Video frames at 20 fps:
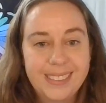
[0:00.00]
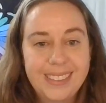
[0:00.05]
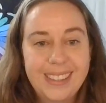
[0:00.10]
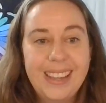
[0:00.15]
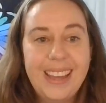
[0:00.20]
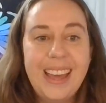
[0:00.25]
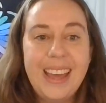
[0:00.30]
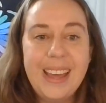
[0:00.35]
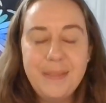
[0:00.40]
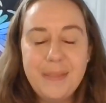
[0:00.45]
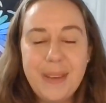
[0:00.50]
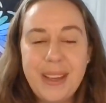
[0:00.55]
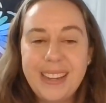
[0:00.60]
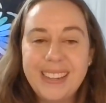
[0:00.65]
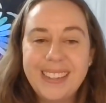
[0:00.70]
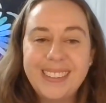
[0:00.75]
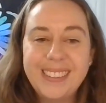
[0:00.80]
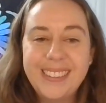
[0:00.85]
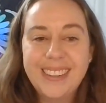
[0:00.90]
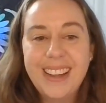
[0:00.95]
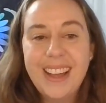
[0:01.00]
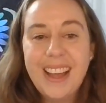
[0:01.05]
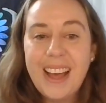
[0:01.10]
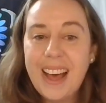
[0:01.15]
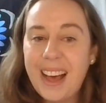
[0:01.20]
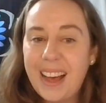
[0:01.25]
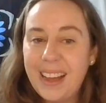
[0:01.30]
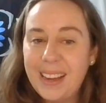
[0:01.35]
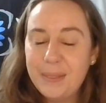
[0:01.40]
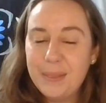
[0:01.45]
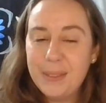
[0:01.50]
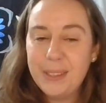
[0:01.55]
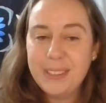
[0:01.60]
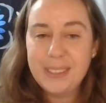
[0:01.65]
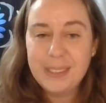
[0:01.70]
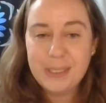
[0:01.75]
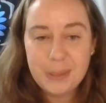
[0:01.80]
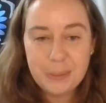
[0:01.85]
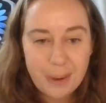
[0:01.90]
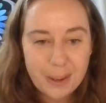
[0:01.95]
Hey Maker, I am your
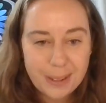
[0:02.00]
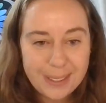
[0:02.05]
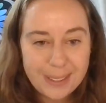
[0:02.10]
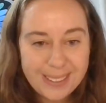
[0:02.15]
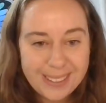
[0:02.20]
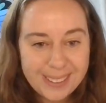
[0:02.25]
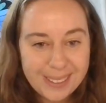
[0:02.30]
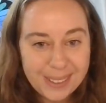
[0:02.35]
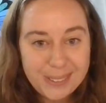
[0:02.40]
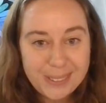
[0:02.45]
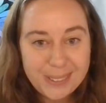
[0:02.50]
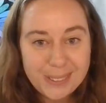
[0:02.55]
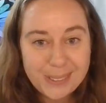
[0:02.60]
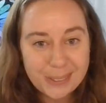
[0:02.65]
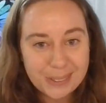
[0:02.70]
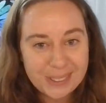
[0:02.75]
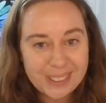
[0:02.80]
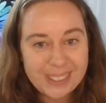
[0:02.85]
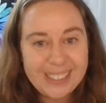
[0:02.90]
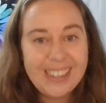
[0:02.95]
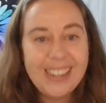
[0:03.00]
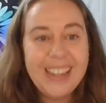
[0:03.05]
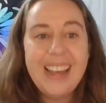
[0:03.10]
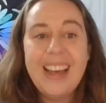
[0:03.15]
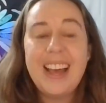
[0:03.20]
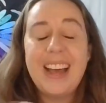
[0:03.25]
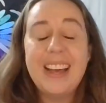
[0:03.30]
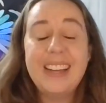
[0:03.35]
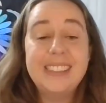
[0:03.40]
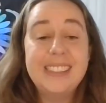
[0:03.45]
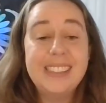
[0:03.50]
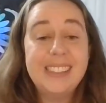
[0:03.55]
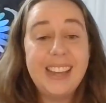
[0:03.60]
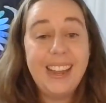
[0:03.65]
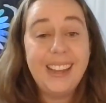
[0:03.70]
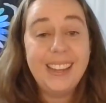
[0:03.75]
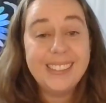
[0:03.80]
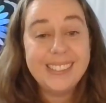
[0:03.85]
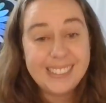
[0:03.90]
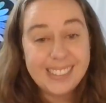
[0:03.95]
digital marketing coach, Tori. Today
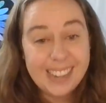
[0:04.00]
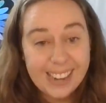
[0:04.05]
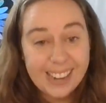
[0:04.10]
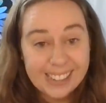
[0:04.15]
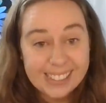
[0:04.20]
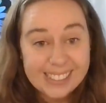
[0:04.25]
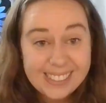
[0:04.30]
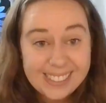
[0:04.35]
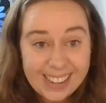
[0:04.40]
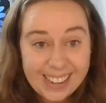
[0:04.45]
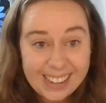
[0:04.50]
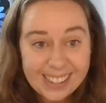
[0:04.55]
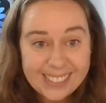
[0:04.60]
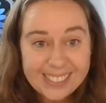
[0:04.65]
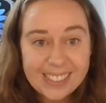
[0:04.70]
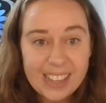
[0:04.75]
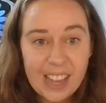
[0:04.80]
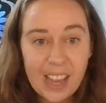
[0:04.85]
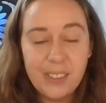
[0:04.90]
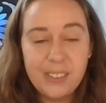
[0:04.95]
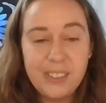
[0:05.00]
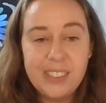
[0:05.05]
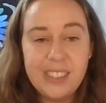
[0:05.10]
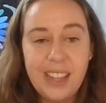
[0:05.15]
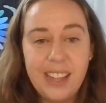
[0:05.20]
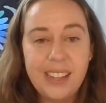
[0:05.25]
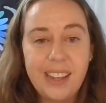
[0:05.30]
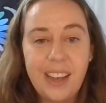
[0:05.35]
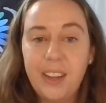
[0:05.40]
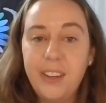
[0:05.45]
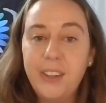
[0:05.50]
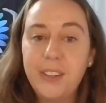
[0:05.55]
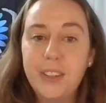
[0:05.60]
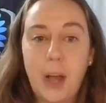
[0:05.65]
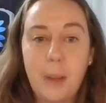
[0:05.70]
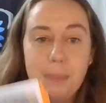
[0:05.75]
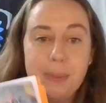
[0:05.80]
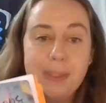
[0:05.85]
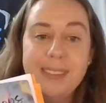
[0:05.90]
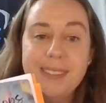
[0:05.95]
is day 6 of selling 100
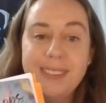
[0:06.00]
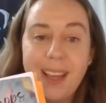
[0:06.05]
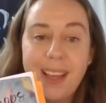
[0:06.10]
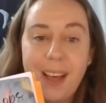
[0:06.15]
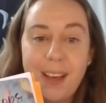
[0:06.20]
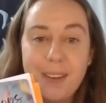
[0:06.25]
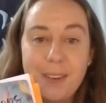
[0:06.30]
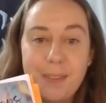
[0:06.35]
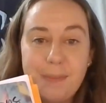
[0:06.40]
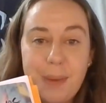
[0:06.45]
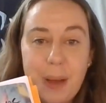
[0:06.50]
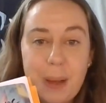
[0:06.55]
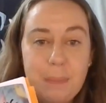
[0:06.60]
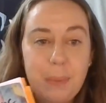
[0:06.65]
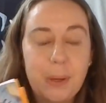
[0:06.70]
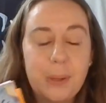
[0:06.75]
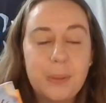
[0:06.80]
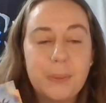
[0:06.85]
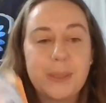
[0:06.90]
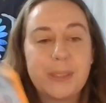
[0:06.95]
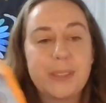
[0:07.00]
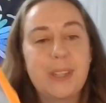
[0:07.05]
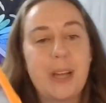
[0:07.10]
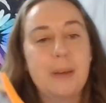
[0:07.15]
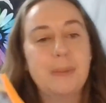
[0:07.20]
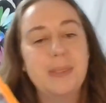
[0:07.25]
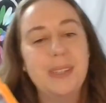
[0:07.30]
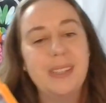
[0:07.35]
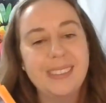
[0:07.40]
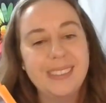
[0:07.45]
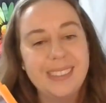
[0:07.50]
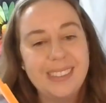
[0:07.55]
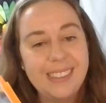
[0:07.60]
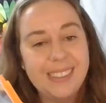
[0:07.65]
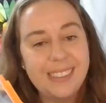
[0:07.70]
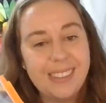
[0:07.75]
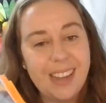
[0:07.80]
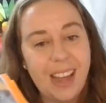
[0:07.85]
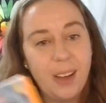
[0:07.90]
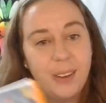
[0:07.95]
copies of my book, Workshops
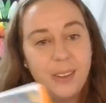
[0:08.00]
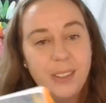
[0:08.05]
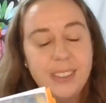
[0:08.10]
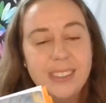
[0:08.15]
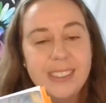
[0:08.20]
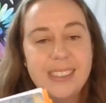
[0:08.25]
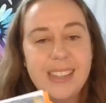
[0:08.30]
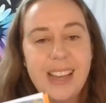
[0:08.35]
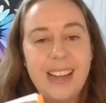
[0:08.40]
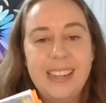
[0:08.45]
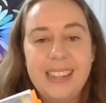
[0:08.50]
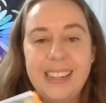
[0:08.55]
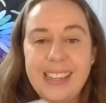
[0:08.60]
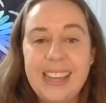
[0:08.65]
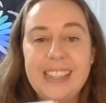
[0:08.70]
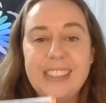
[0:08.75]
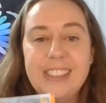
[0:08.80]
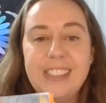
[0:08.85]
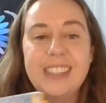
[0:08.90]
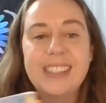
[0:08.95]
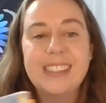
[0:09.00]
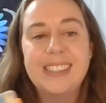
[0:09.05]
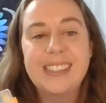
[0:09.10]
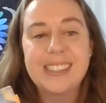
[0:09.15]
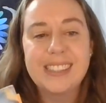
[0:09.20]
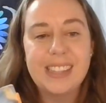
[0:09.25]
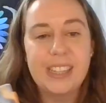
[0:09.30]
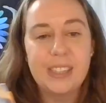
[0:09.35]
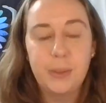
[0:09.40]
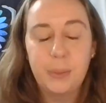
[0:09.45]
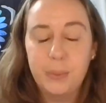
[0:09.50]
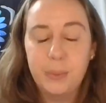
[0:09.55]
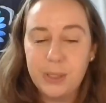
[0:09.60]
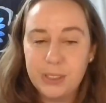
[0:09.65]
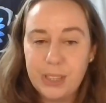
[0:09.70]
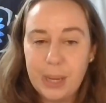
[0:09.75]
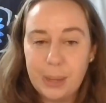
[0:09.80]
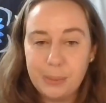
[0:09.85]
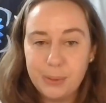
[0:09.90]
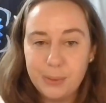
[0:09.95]
Unleashed: How to Design Engaging and Successful
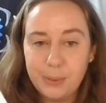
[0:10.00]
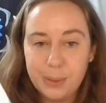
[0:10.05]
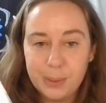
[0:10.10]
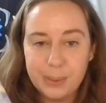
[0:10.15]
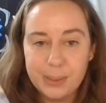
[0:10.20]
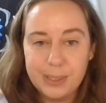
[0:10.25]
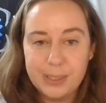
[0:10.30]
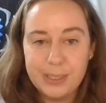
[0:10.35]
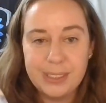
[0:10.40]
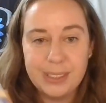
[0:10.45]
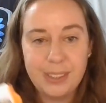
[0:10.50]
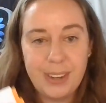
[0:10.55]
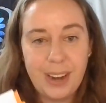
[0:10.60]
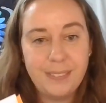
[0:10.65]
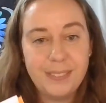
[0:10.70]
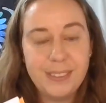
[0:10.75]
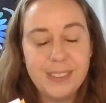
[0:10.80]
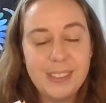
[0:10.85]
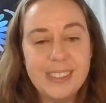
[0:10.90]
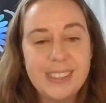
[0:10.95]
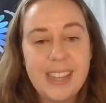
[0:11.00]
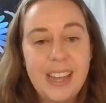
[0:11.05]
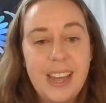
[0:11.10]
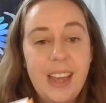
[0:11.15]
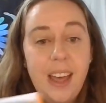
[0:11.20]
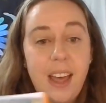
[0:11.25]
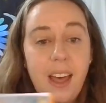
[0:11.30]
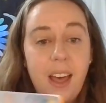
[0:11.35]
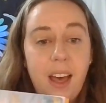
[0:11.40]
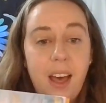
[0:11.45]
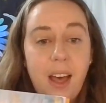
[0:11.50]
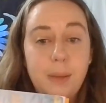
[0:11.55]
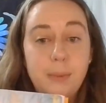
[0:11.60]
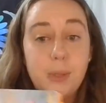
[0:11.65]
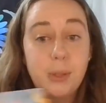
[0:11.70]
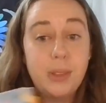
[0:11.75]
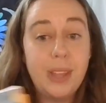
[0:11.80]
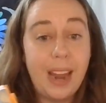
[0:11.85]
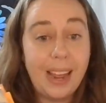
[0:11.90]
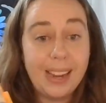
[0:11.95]
Workshops for Quilters and Crafters,
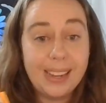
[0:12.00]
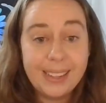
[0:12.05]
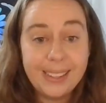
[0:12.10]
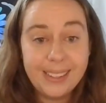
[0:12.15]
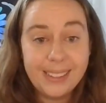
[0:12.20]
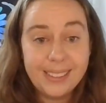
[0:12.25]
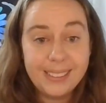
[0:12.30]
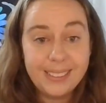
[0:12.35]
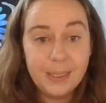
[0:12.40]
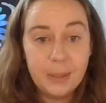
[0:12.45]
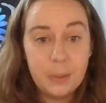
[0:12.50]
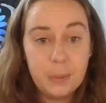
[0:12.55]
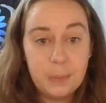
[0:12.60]
so that I can